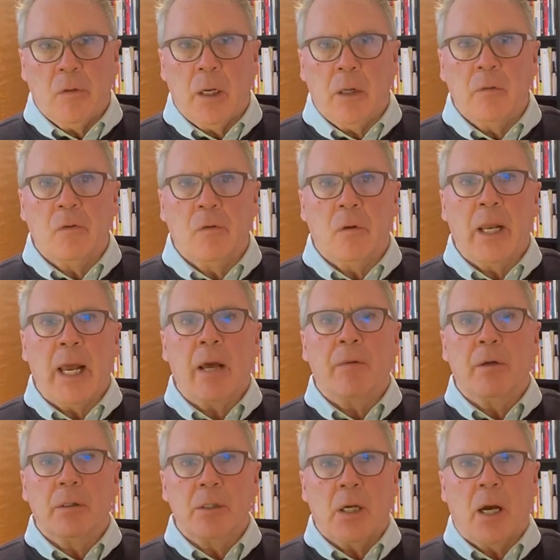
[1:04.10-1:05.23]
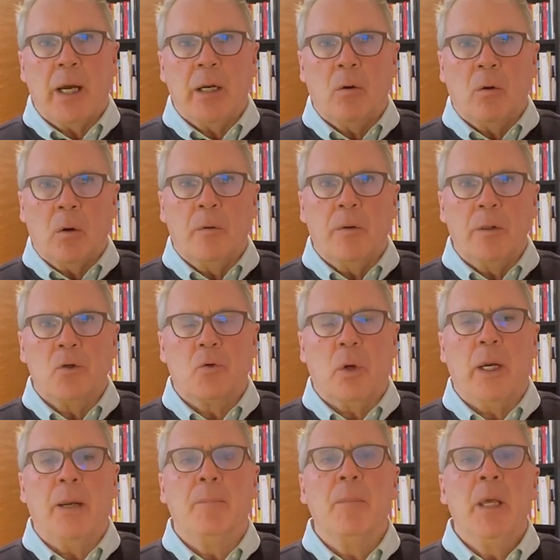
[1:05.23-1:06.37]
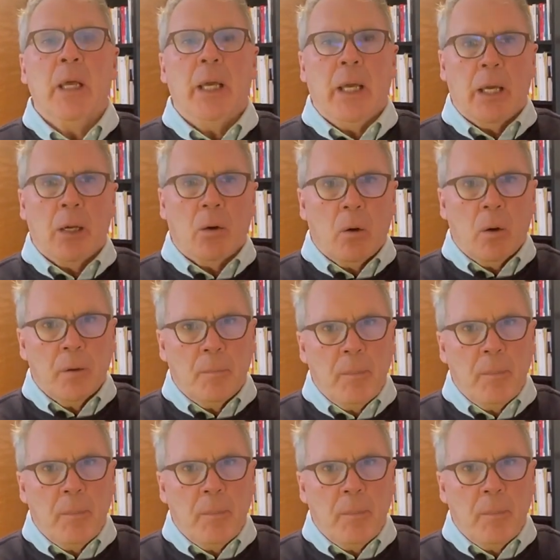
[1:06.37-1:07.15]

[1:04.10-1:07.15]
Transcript: done, so now they're tying all the trim and all the